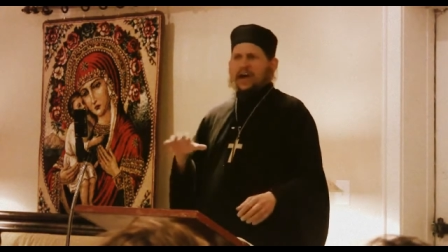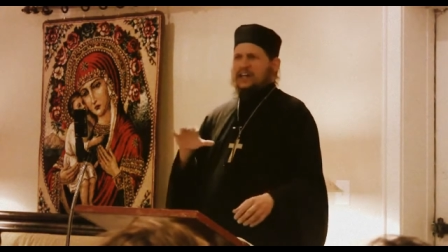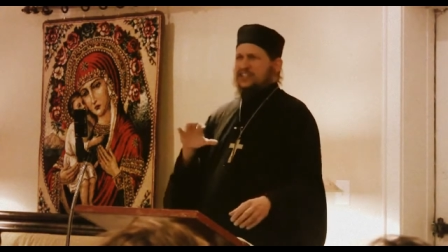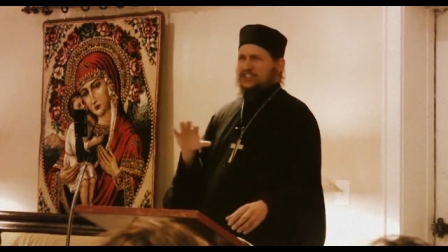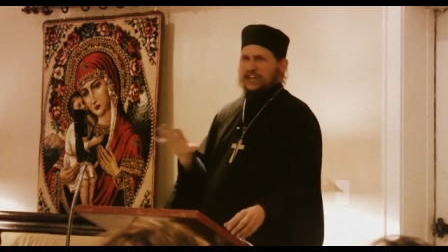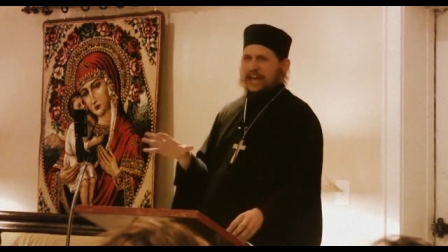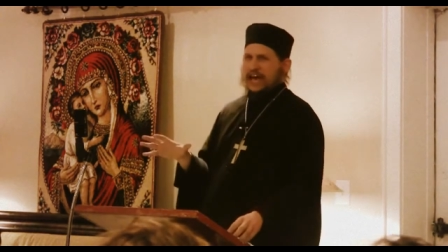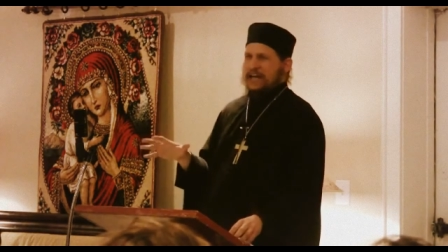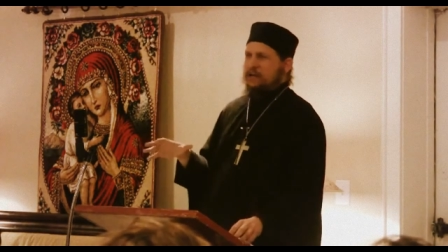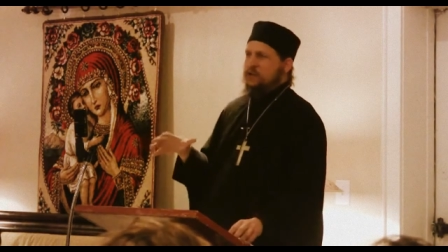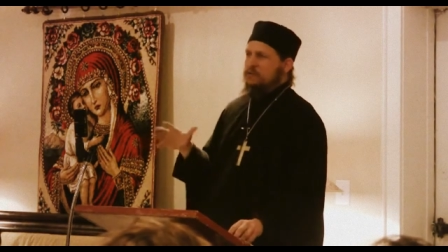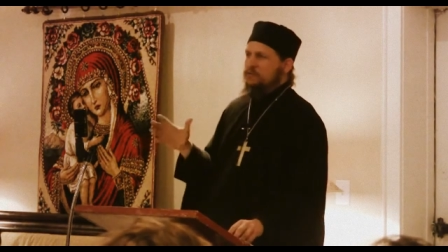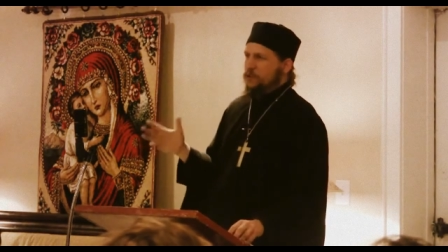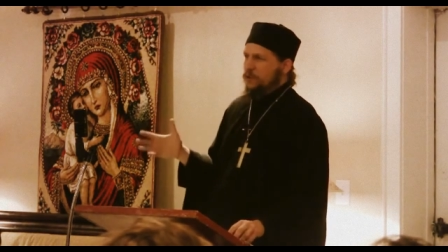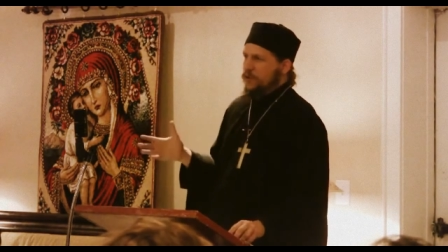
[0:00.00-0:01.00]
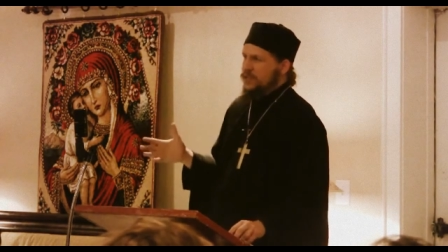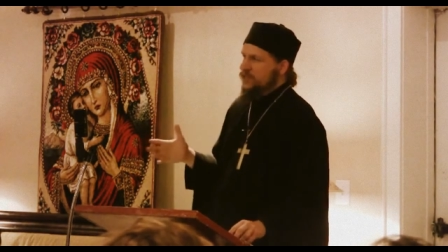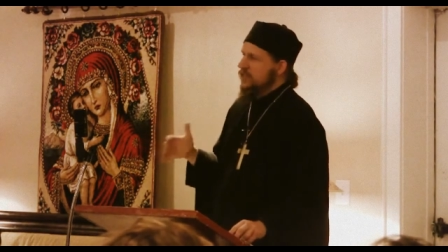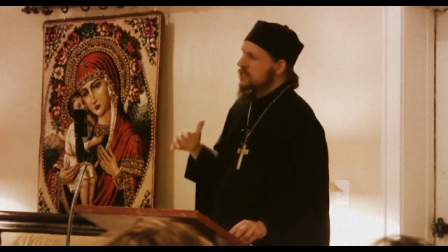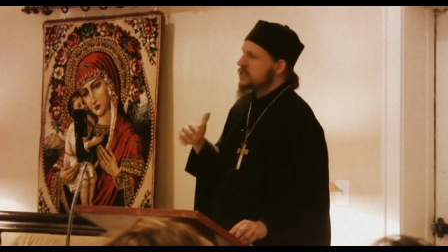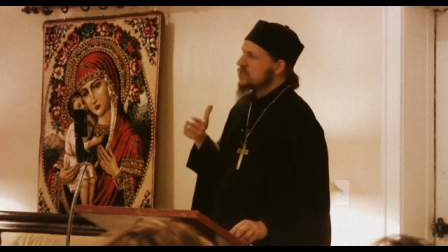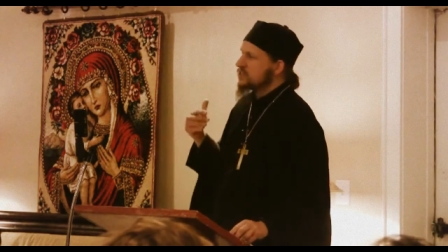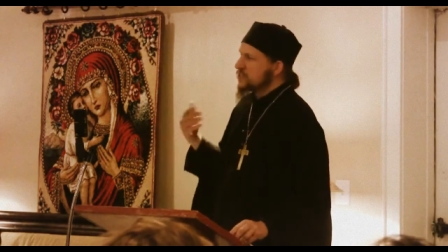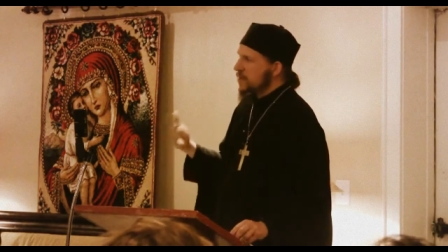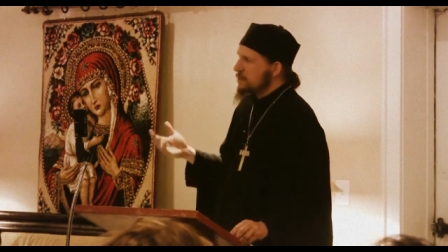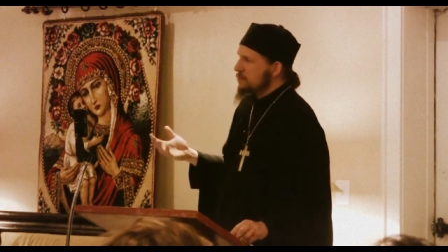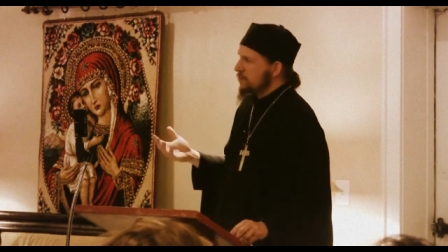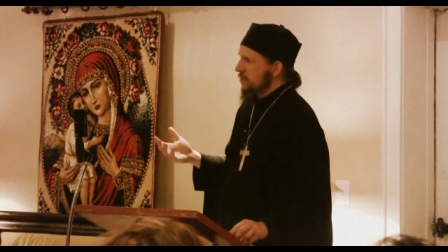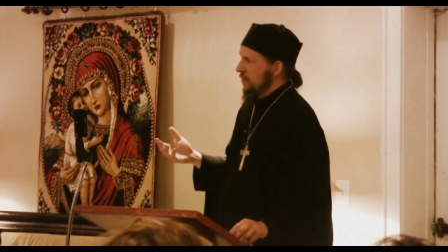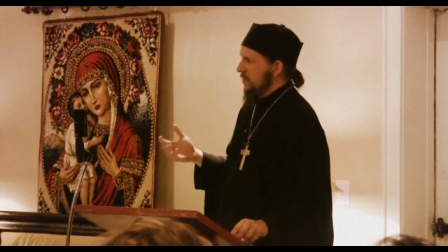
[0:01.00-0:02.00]
A shadow, a voice,
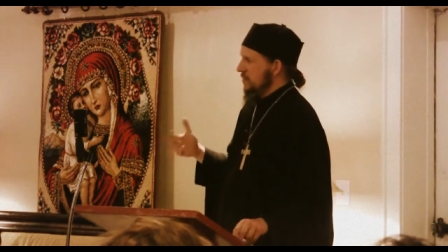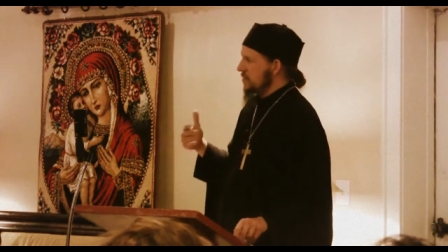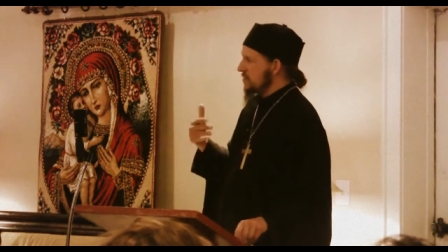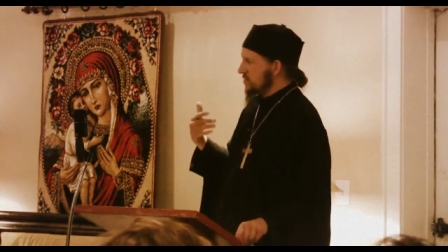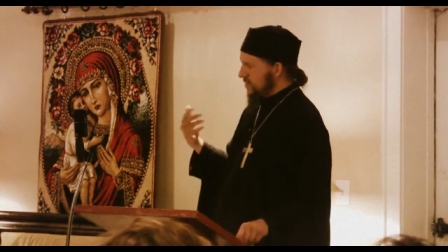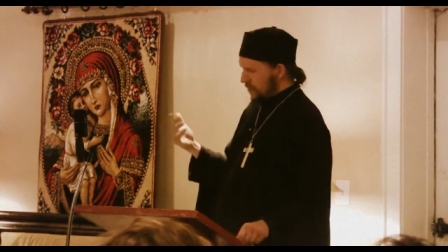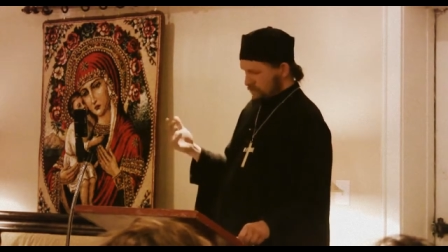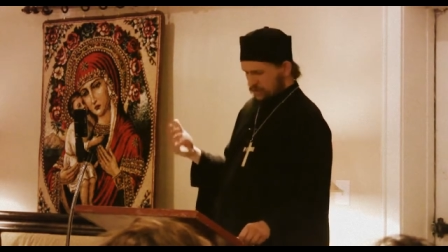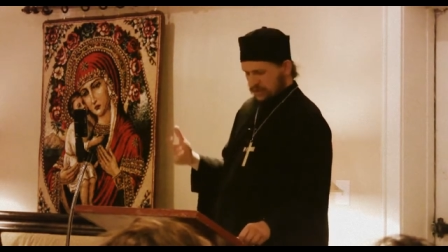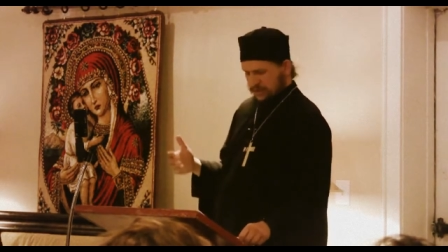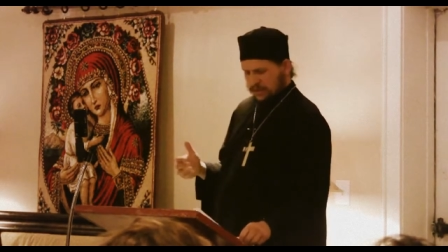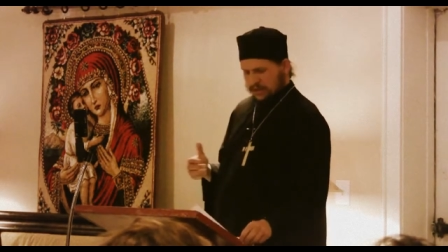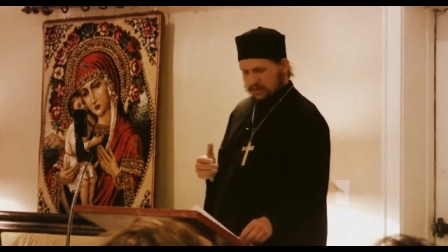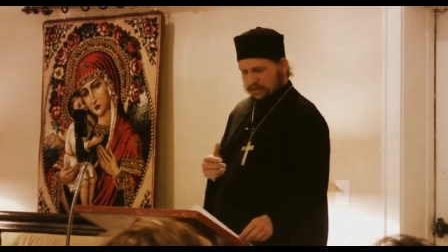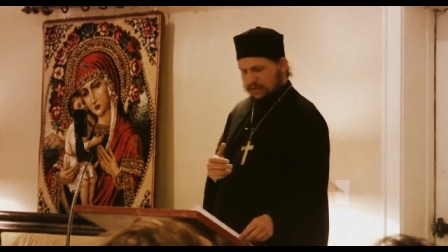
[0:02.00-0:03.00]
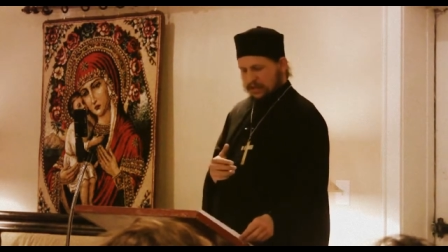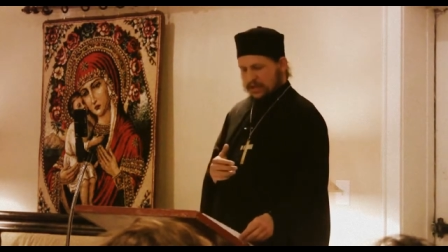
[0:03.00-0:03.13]
something, something. He'll